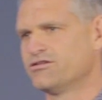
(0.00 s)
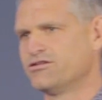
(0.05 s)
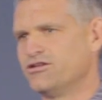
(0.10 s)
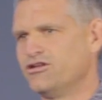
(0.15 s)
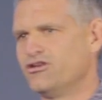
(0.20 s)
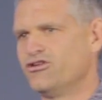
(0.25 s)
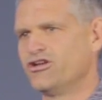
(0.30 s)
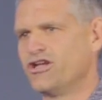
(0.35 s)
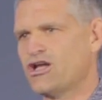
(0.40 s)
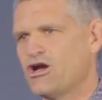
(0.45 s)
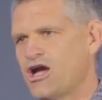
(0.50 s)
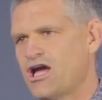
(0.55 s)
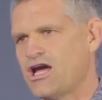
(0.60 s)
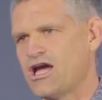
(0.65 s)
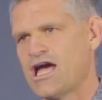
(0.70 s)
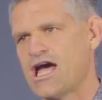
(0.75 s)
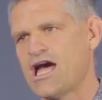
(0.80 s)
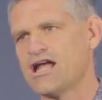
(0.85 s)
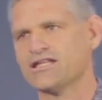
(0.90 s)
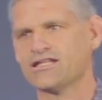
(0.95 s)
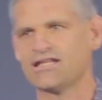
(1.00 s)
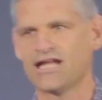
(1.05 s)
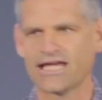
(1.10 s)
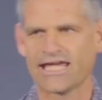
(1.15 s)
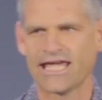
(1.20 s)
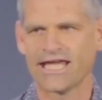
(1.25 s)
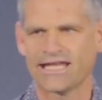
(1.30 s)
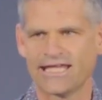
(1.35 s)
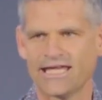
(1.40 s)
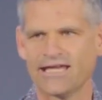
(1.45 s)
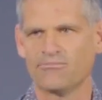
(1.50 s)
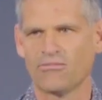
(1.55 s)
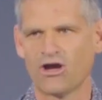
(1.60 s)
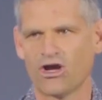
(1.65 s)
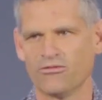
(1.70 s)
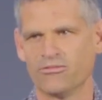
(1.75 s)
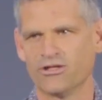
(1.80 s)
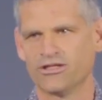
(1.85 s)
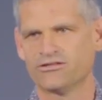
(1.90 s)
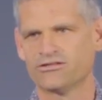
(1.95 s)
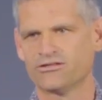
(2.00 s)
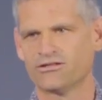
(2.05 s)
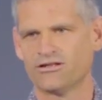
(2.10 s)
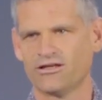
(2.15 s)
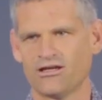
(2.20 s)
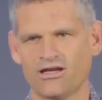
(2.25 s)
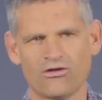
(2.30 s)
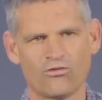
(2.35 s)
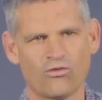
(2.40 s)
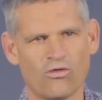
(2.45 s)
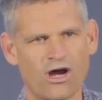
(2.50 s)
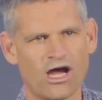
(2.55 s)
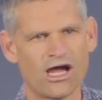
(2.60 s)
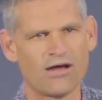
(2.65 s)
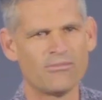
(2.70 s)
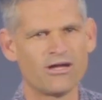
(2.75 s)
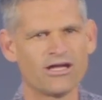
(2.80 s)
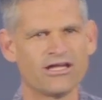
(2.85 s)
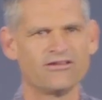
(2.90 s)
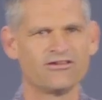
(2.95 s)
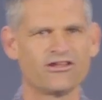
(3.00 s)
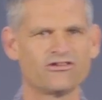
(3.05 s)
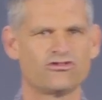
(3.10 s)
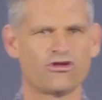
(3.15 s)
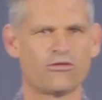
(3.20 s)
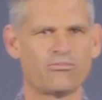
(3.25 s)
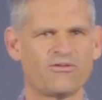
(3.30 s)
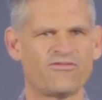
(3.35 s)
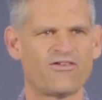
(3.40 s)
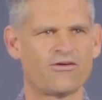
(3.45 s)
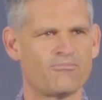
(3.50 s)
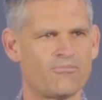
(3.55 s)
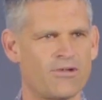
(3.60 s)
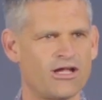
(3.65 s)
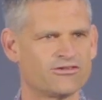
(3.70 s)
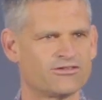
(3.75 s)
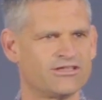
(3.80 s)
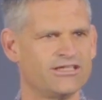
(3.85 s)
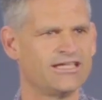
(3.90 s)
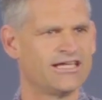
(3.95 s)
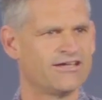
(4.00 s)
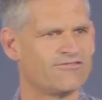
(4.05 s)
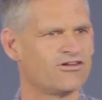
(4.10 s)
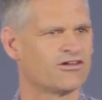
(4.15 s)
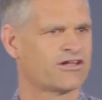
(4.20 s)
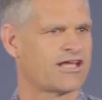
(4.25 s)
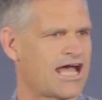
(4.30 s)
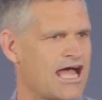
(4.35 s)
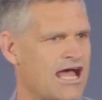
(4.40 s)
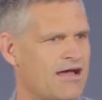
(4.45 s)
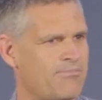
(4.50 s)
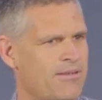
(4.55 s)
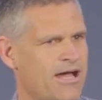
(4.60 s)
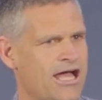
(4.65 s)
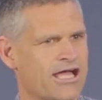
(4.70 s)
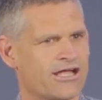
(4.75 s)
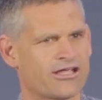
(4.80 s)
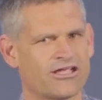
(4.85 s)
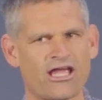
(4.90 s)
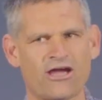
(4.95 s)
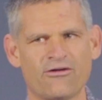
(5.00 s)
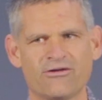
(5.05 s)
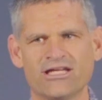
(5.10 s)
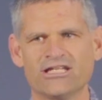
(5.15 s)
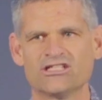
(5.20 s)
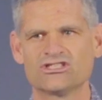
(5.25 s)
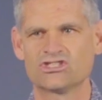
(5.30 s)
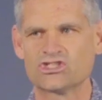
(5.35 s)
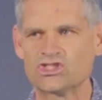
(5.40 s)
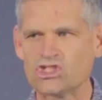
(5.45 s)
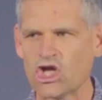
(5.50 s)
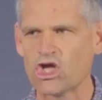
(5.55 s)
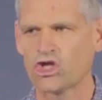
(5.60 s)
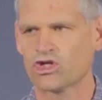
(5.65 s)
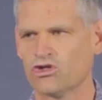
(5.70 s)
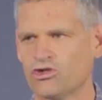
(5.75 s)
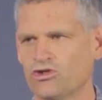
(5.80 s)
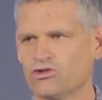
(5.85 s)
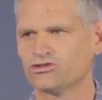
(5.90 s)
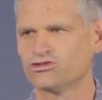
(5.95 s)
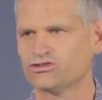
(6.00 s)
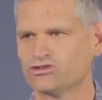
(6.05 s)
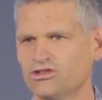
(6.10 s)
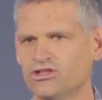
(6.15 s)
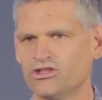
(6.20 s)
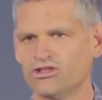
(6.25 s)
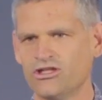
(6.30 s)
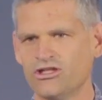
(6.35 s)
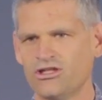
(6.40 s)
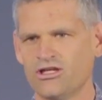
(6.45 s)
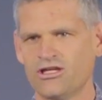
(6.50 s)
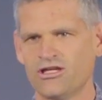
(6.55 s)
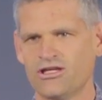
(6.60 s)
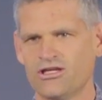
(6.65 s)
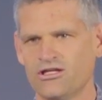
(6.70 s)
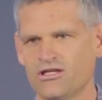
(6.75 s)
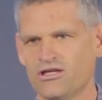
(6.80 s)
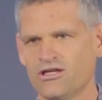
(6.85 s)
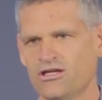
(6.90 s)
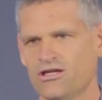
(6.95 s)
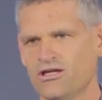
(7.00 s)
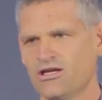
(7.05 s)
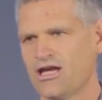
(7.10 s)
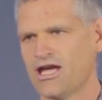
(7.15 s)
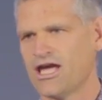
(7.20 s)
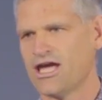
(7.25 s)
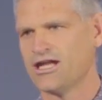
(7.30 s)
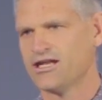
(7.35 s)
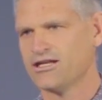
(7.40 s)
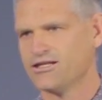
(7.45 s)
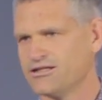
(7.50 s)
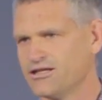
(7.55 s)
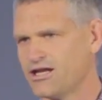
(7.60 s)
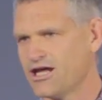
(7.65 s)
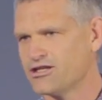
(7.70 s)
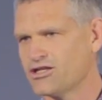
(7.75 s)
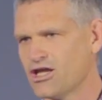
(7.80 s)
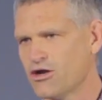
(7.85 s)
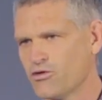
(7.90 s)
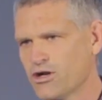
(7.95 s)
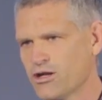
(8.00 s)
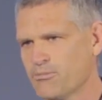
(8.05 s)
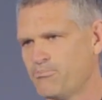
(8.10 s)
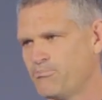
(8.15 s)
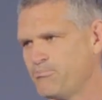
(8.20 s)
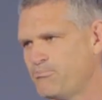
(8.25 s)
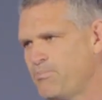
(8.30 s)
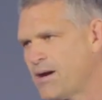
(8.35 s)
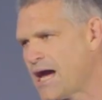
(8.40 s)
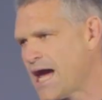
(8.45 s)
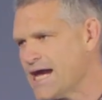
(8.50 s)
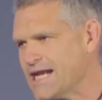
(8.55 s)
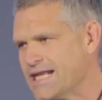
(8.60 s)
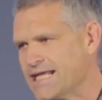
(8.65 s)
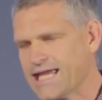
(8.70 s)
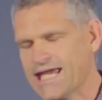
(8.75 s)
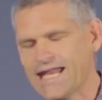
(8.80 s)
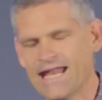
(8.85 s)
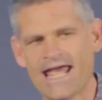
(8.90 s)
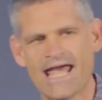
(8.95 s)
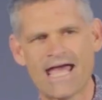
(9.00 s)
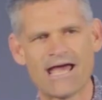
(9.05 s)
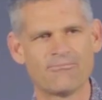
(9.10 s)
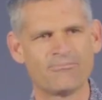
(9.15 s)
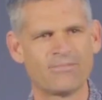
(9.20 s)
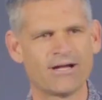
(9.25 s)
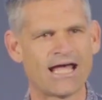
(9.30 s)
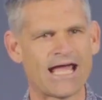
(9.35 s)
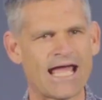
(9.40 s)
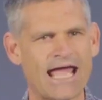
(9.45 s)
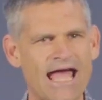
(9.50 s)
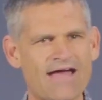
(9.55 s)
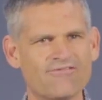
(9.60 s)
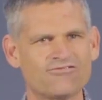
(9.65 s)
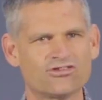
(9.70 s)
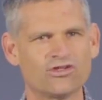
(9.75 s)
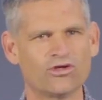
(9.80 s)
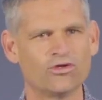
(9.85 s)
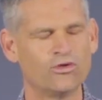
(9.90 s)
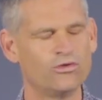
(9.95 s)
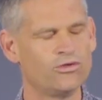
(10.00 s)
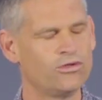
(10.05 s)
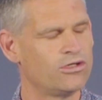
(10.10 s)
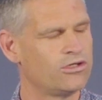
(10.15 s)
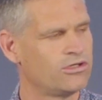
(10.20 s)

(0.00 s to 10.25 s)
you're in a how did I get here moment, why am I in the top of a multi-level car park going in circles and I don't want to pay to get out, but I have to.